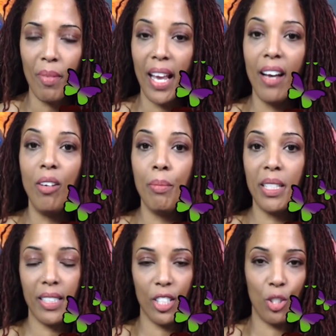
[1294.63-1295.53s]

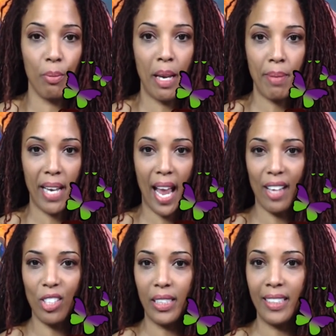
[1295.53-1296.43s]
ailments that you may be
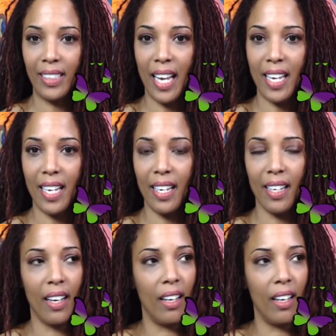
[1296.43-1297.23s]
actually taking